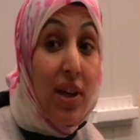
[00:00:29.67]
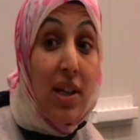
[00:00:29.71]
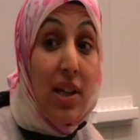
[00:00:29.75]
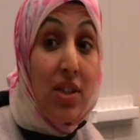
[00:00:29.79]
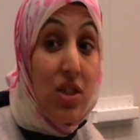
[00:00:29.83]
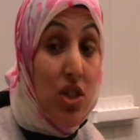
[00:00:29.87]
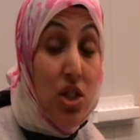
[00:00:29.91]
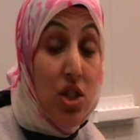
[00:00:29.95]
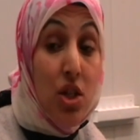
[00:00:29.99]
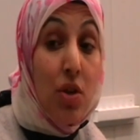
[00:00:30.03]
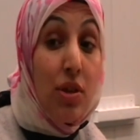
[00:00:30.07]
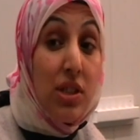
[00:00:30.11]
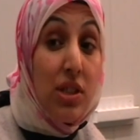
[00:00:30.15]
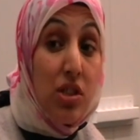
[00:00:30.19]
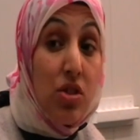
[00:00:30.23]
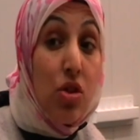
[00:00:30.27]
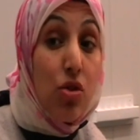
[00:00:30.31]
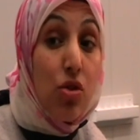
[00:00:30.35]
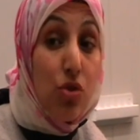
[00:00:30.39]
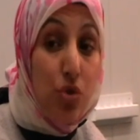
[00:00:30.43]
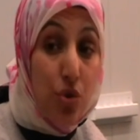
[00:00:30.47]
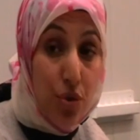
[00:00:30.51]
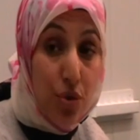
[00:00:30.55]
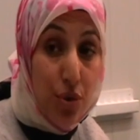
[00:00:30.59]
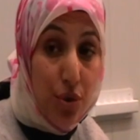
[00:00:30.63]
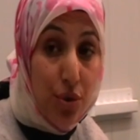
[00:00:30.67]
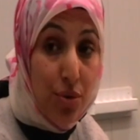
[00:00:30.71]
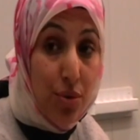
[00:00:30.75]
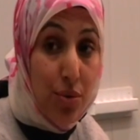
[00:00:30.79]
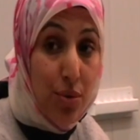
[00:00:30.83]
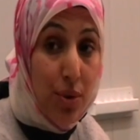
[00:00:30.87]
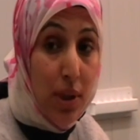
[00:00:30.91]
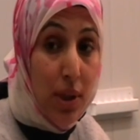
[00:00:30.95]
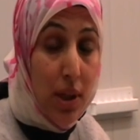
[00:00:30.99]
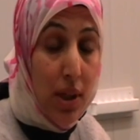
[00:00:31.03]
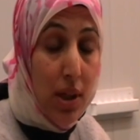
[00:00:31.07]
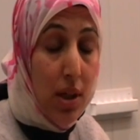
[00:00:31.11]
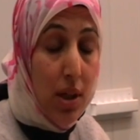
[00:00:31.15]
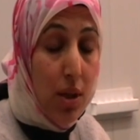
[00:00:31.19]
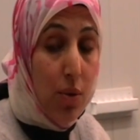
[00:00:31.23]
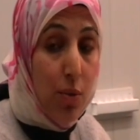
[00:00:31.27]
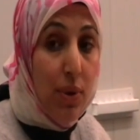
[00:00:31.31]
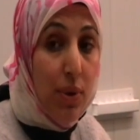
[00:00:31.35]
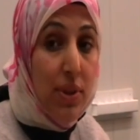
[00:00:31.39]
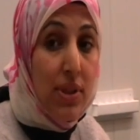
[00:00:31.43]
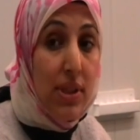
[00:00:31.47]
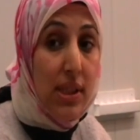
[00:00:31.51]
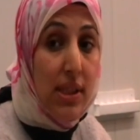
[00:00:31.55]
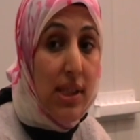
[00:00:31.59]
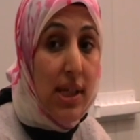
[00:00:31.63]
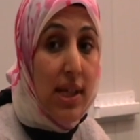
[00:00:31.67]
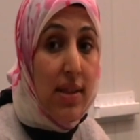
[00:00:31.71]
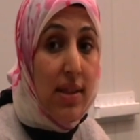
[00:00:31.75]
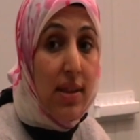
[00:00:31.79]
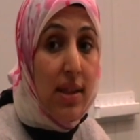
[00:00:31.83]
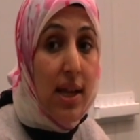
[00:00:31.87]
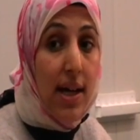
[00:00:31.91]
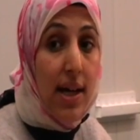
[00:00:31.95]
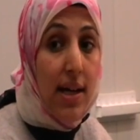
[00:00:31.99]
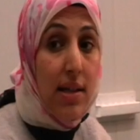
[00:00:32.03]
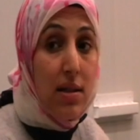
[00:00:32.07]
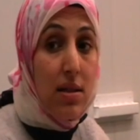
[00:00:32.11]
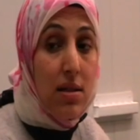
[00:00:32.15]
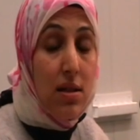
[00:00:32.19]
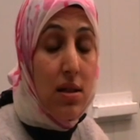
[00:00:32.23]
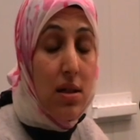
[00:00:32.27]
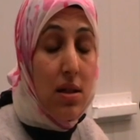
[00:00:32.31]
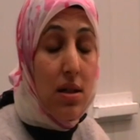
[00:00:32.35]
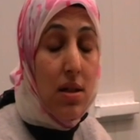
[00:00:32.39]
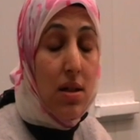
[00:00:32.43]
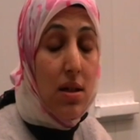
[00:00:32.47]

And you know, it's not true when you said that